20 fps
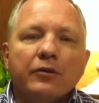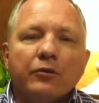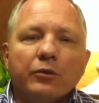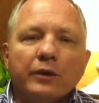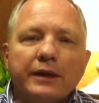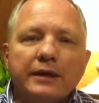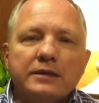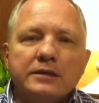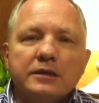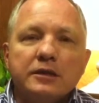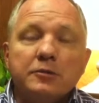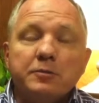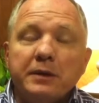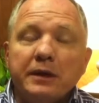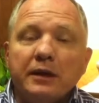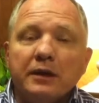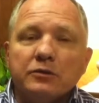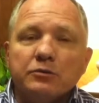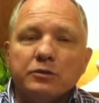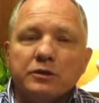The reason is
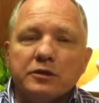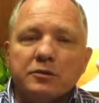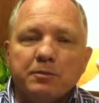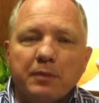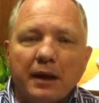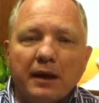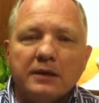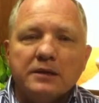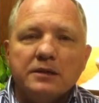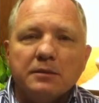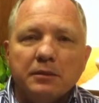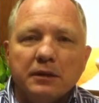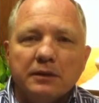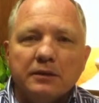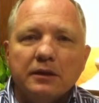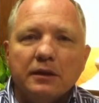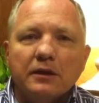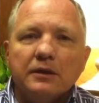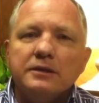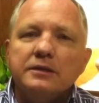because
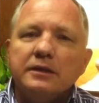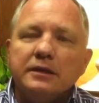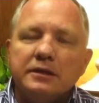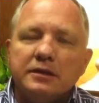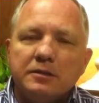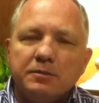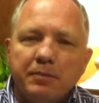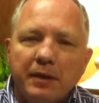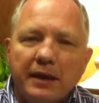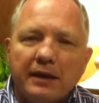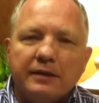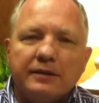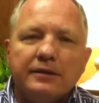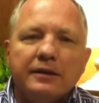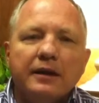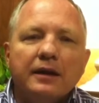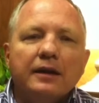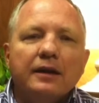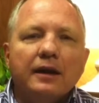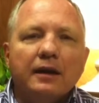responsible adults
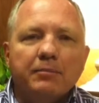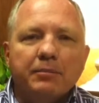expect